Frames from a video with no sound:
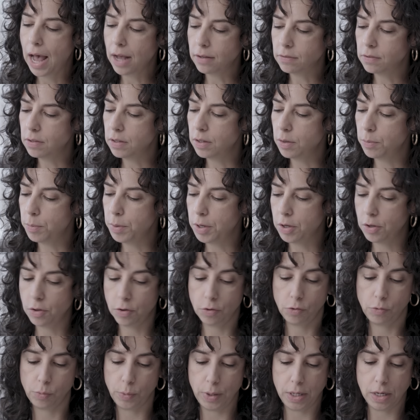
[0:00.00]
Lacks a little
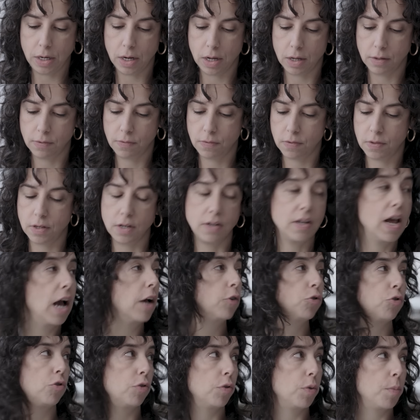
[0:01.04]
bit of the sweetness. The
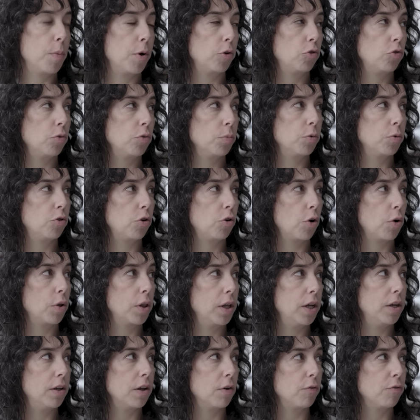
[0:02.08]
texture of the mushroom is
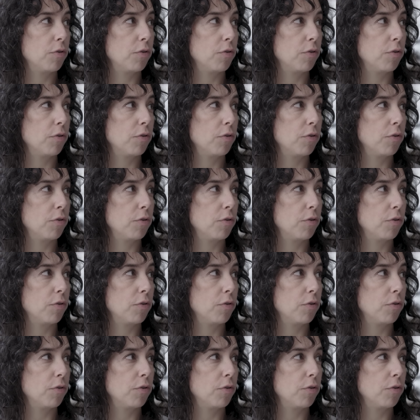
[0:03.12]
totally